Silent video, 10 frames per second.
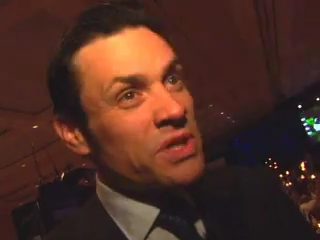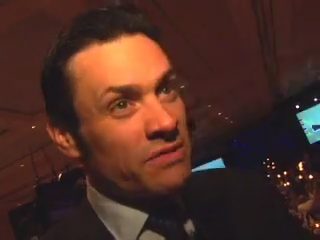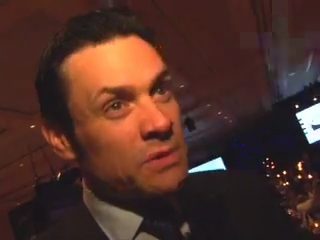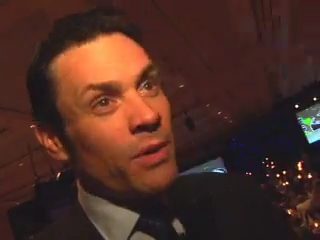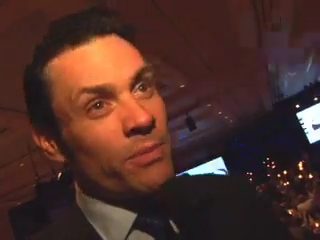
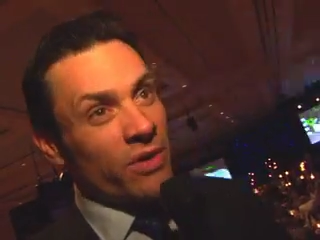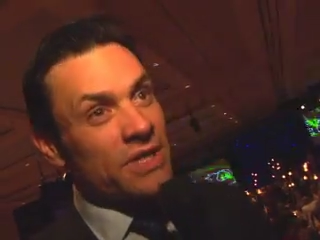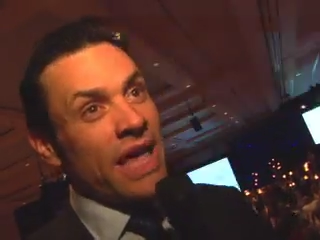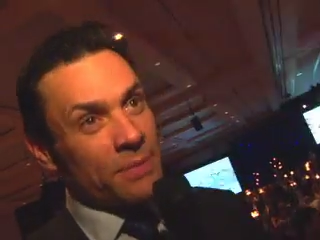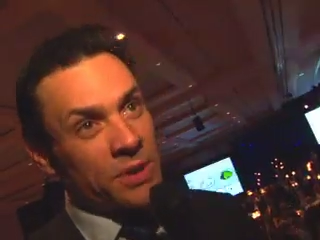Steven Spielberg
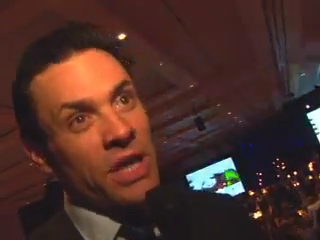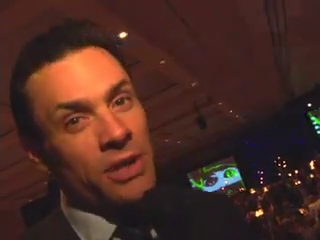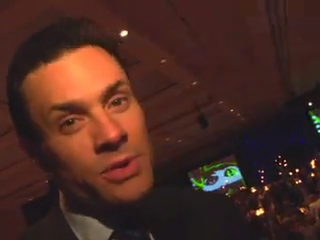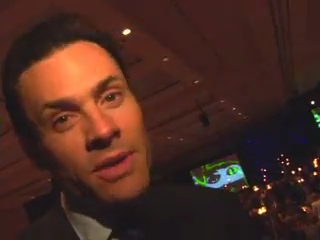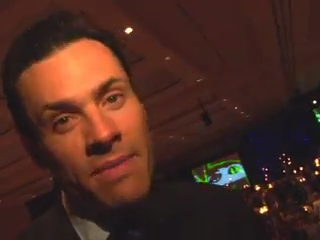is
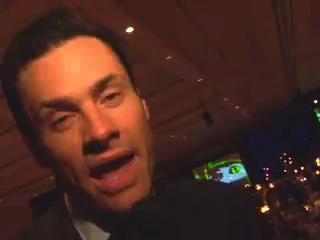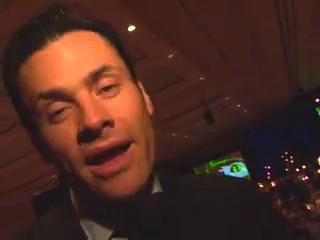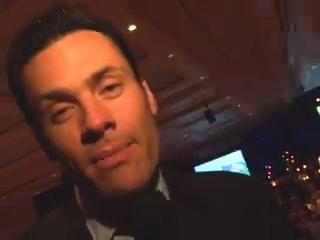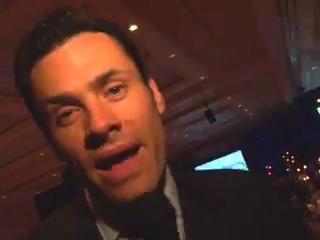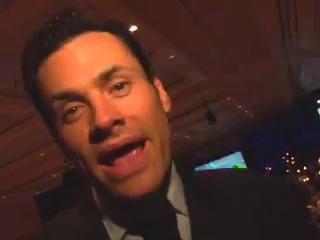actually
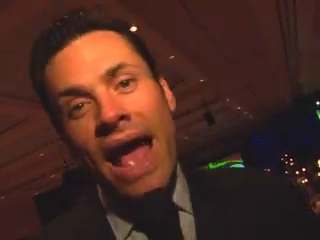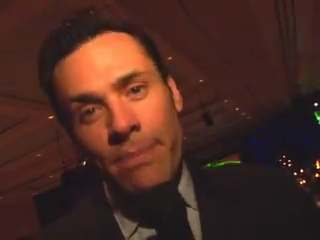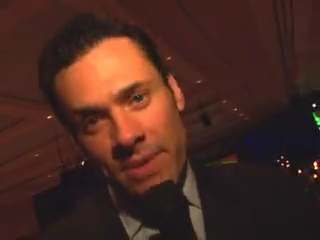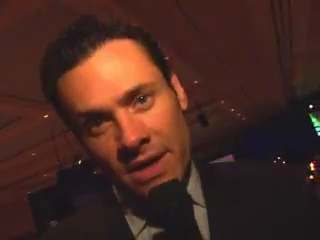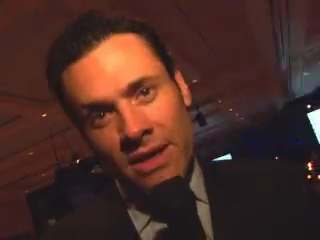making a
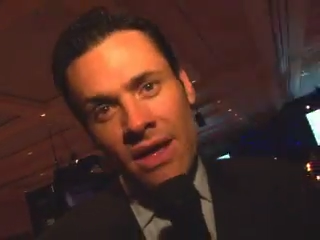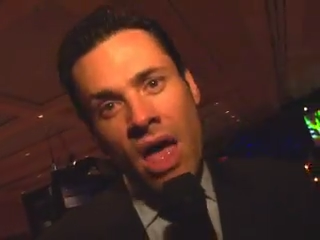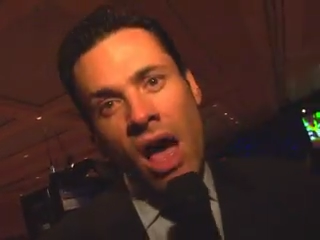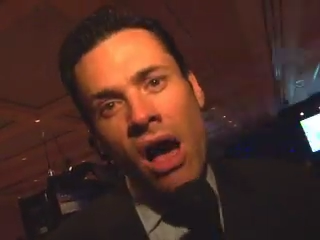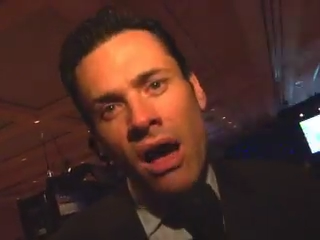biopic
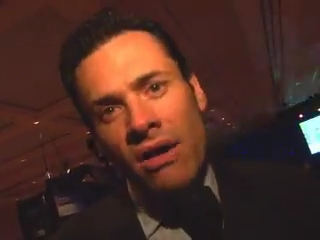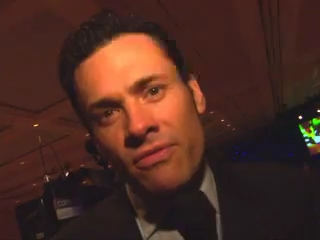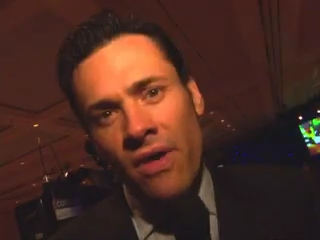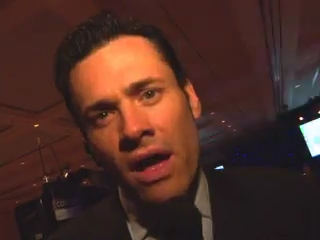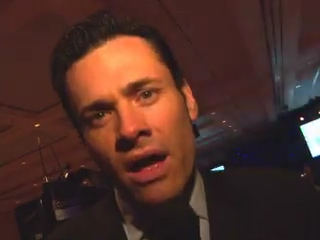
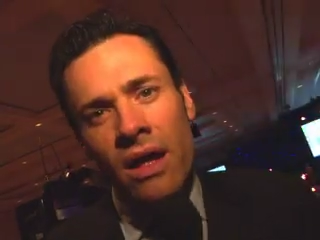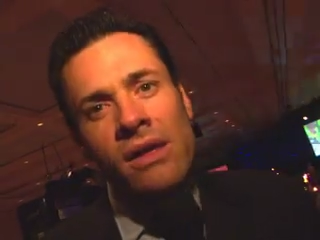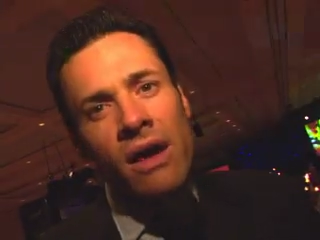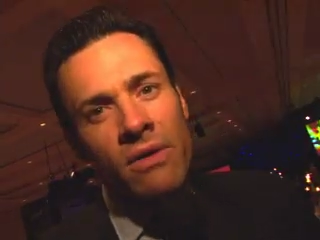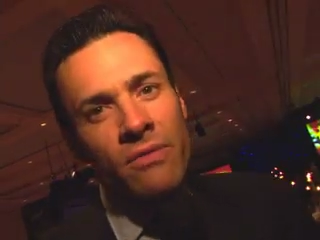of, uh,
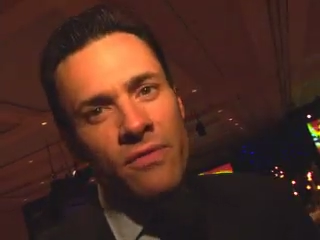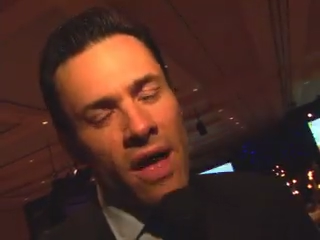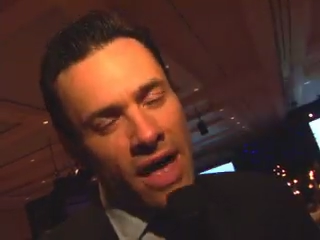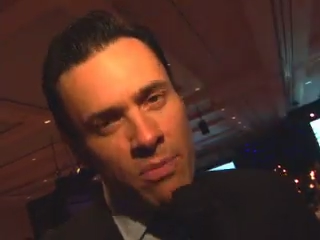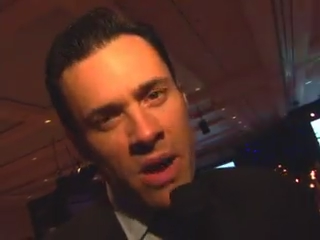of
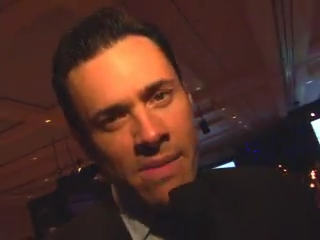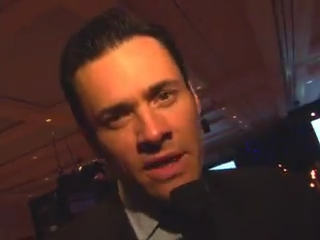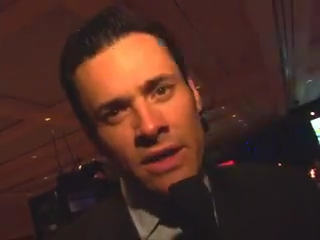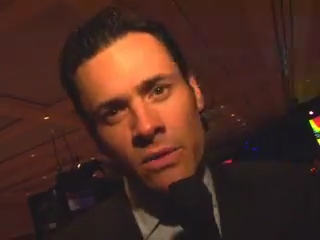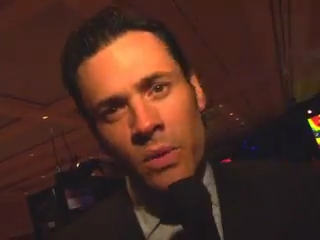uh,
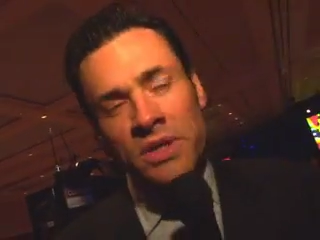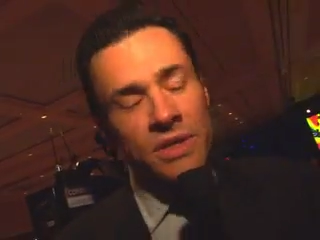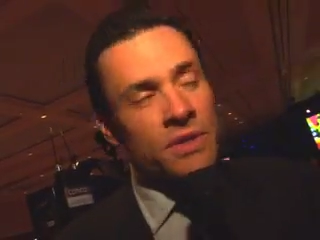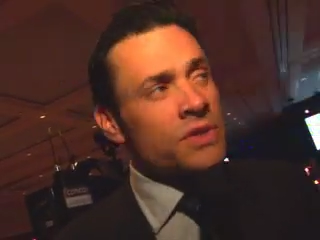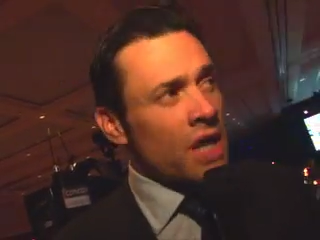Abraham Lincoln,
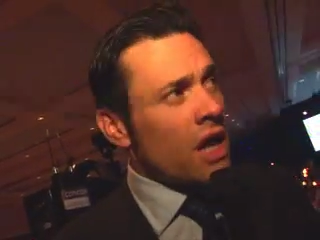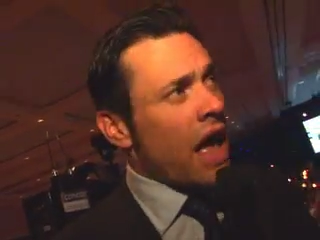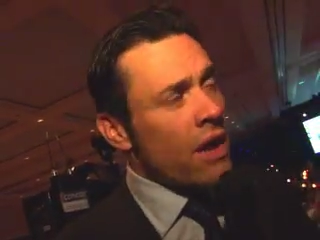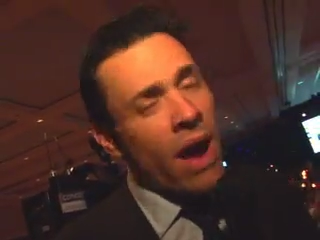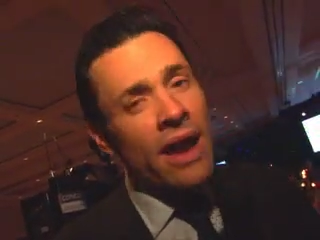which is
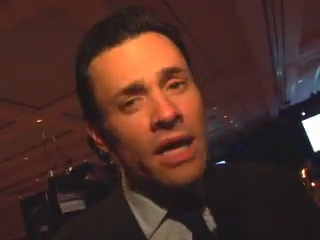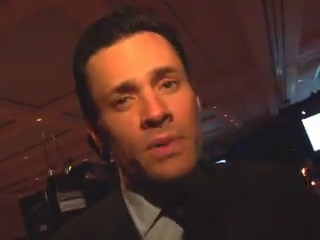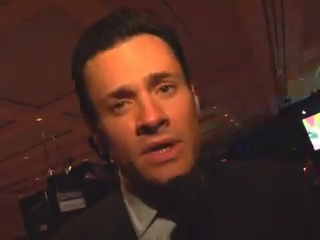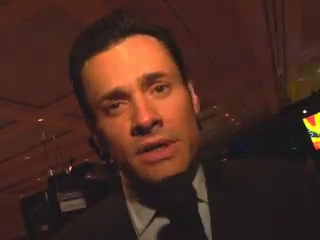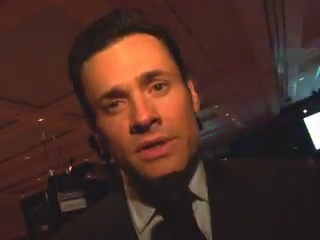
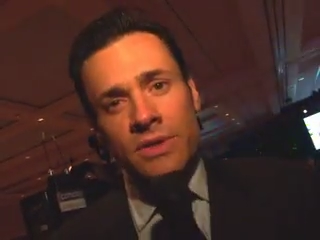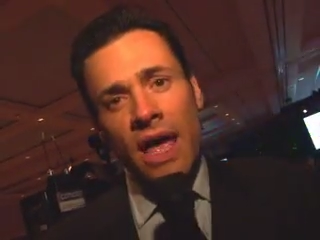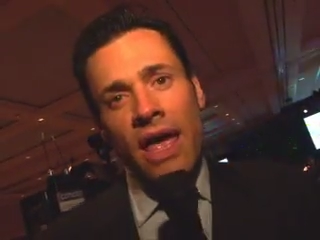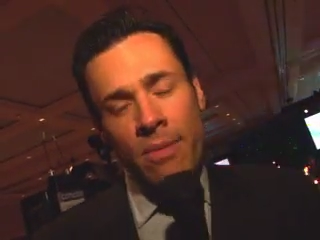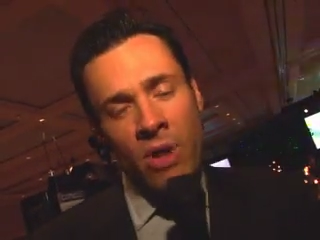ironic because
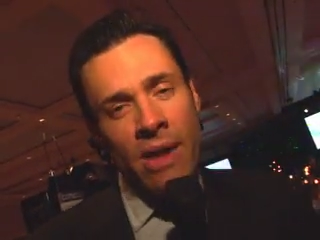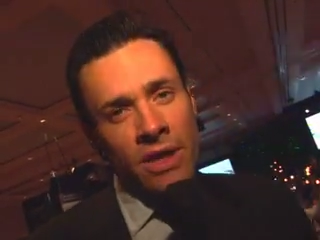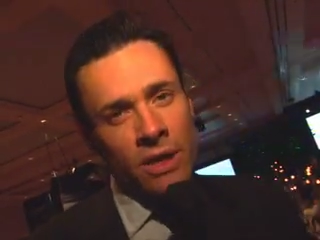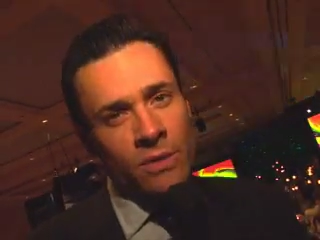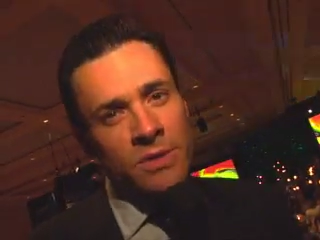
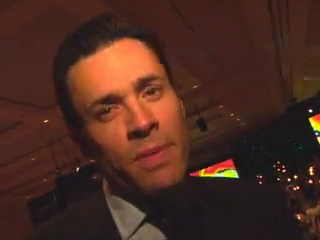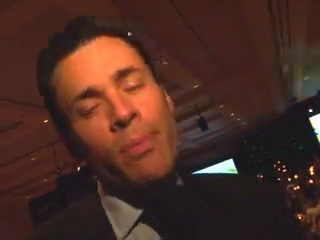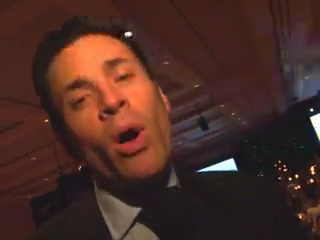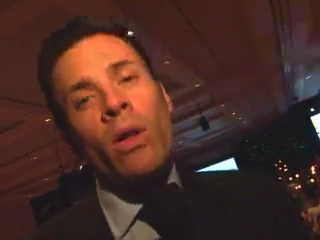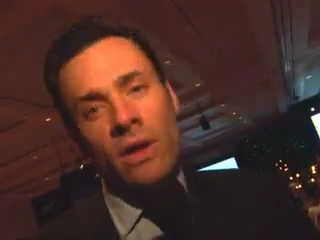Abraham Lincoln was
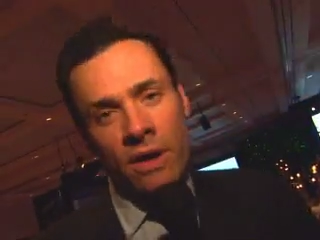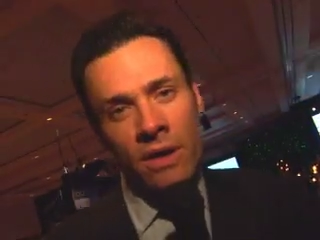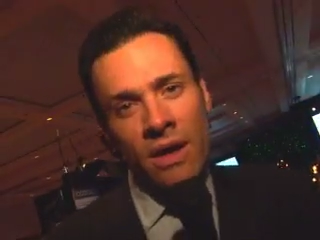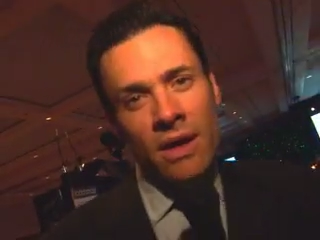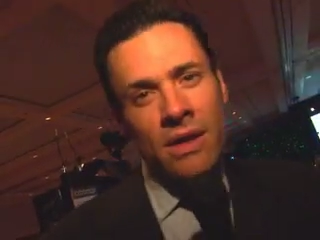
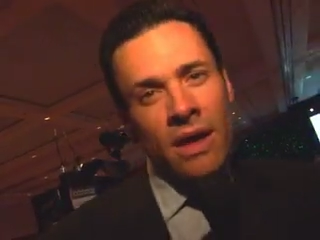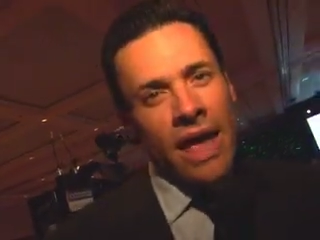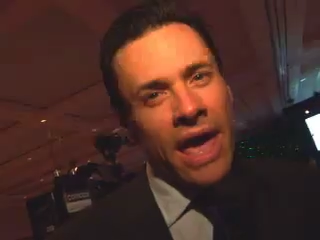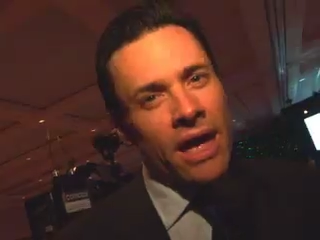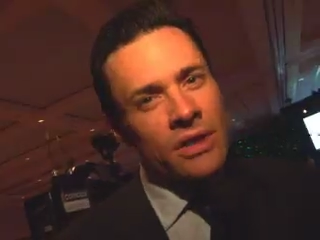bipolar.
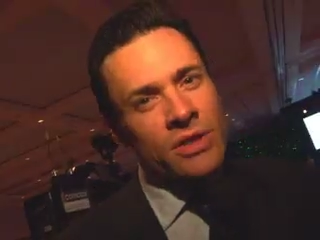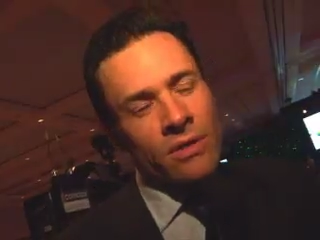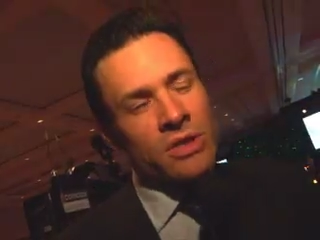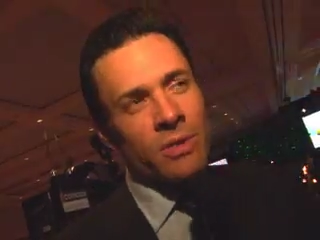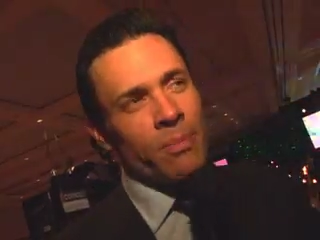And
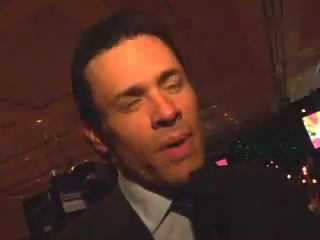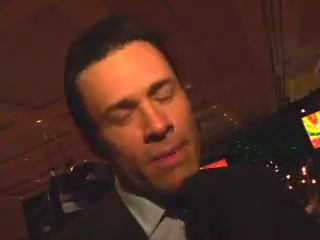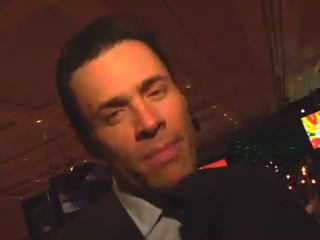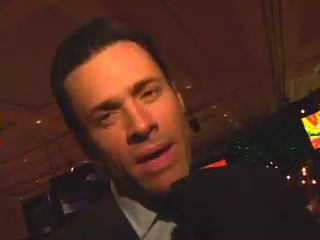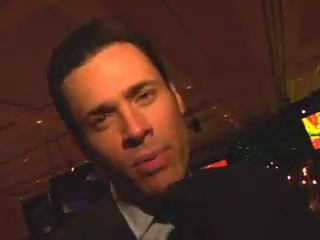so it's a
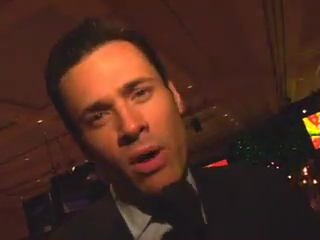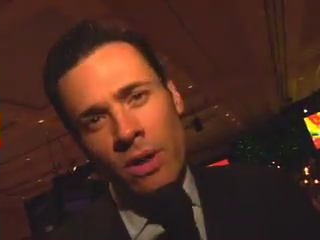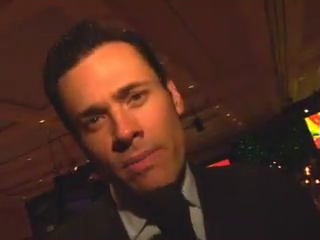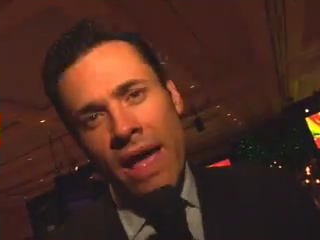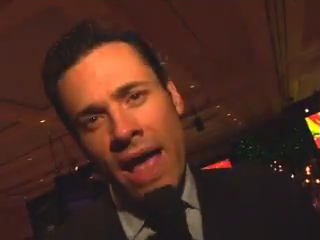
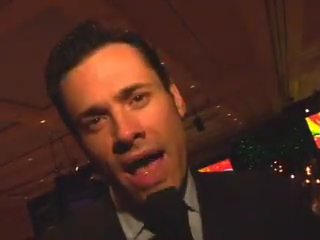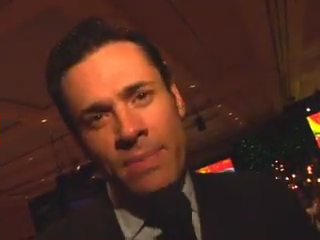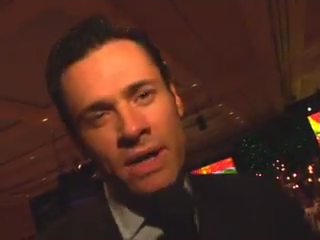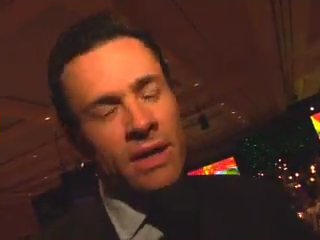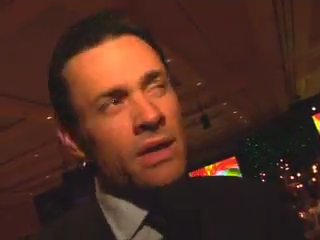bipolar
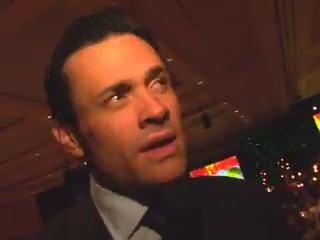biopic.